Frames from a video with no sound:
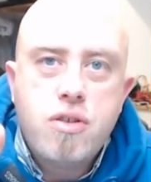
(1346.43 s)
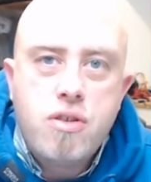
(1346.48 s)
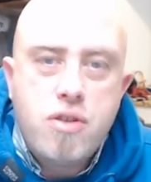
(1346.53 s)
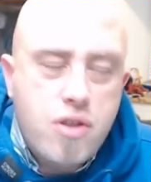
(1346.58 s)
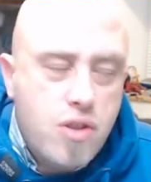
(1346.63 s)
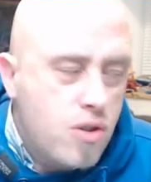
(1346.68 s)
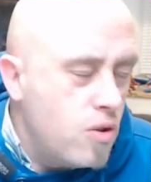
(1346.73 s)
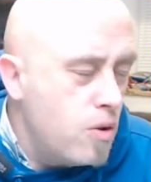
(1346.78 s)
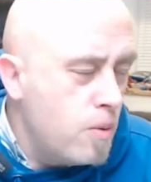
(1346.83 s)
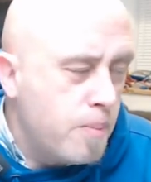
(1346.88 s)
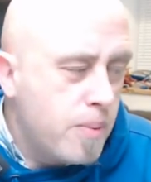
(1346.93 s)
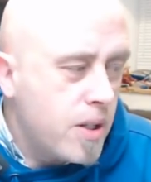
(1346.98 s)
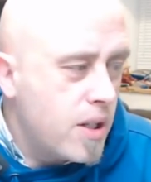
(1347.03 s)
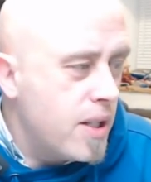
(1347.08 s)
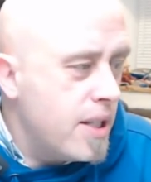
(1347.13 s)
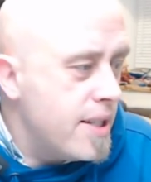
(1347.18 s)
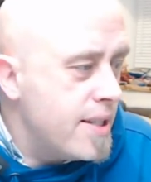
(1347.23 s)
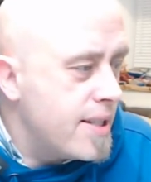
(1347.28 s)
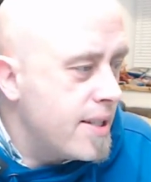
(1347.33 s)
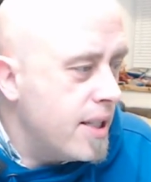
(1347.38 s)

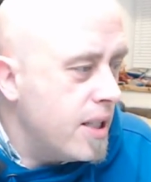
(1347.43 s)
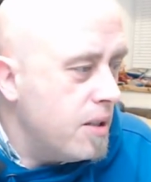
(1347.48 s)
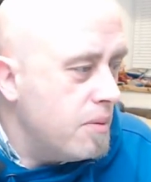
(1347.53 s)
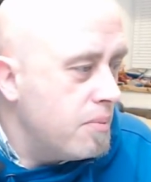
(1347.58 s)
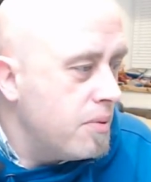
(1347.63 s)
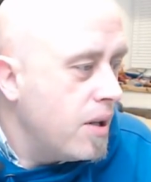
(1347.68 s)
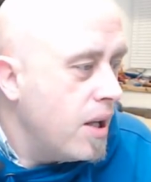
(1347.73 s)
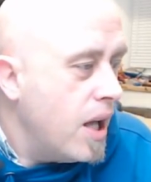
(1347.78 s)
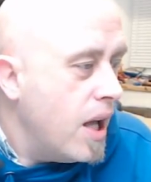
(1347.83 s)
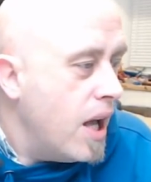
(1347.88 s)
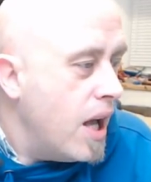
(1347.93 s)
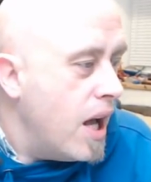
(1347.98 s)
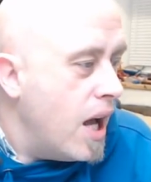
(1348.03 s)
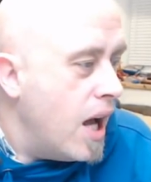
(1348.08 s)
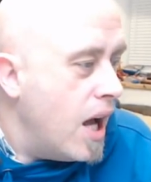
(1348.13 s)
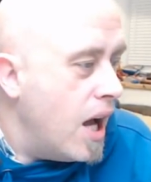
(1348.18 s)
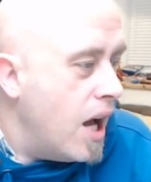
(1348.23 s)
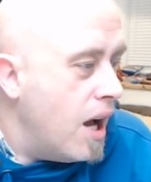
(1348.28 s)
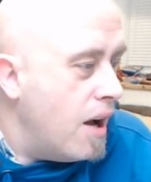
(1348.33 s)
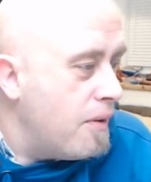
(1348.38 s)
stupidly steep
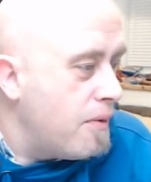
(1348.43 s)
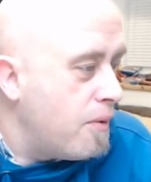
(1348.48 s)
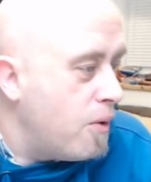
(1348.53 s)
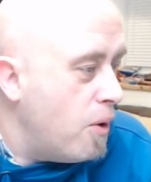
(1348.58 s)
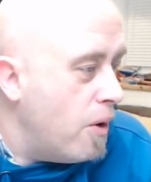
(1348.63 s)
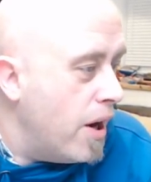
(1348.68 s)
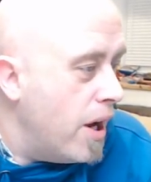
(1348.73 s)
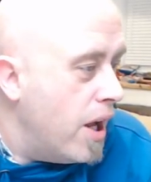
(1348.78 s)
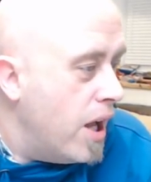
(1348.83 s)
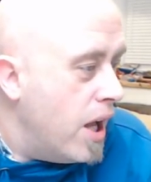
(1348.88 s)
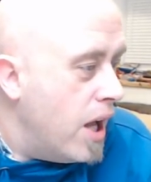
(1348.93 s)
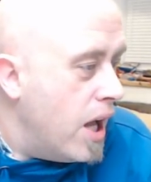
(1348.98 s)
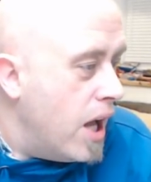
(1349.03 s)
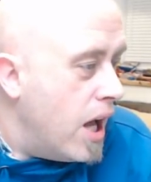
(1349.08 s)
for it.